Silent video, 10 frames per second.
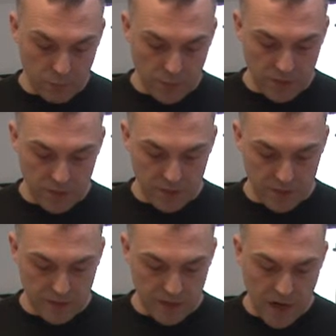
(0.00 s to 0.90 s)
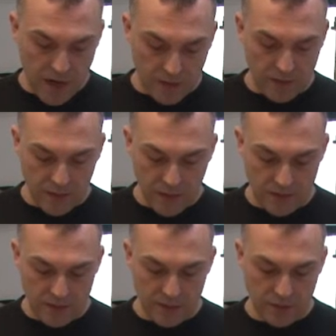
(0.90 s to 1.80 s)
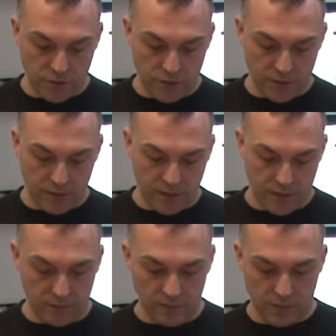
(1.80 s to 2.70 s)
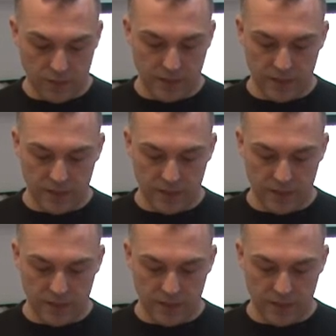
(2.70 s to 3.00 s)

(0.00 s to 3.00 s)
which is the art cards edition and original.